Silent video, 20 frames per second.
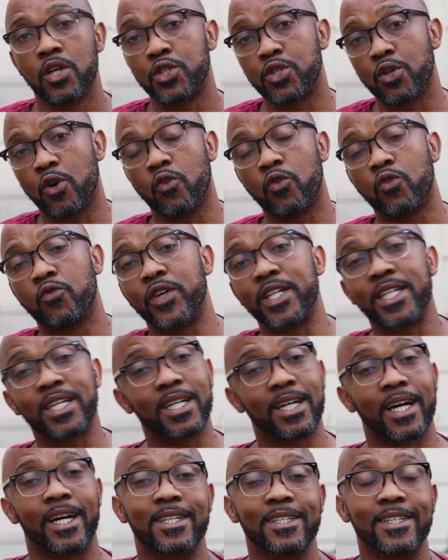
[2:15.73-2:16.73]
So
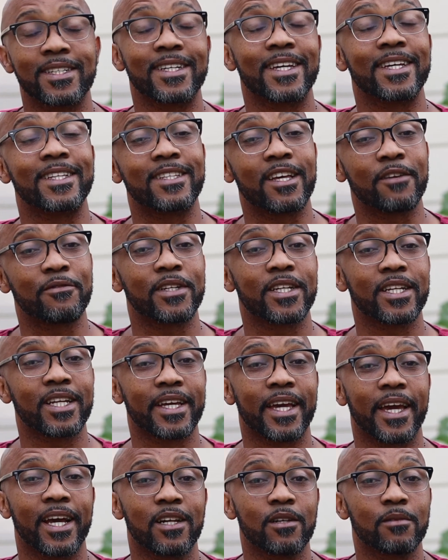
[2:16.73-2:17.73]
vertical gardening can
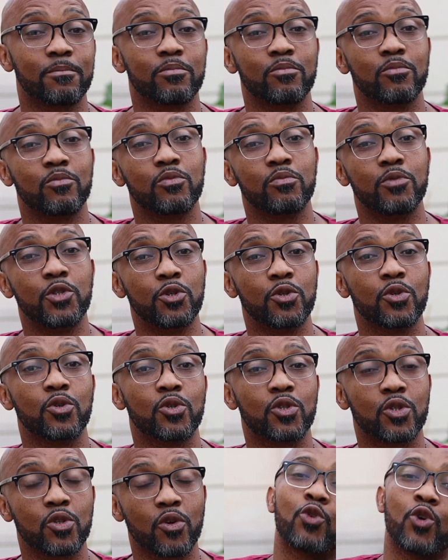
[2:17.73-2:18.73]
definitely help
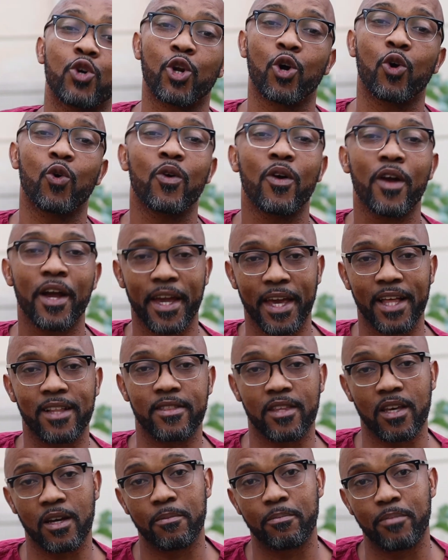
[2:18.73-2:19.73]
you to grow
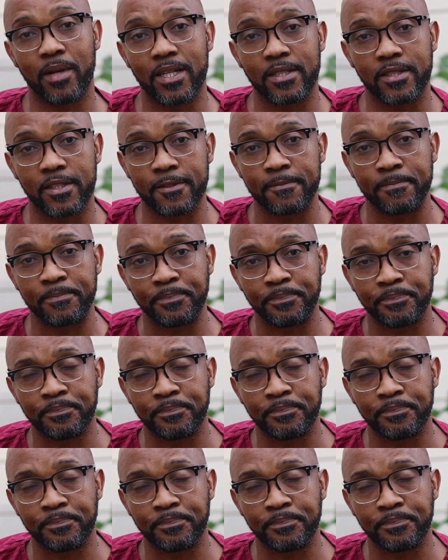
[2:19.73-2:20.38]
healthier plants.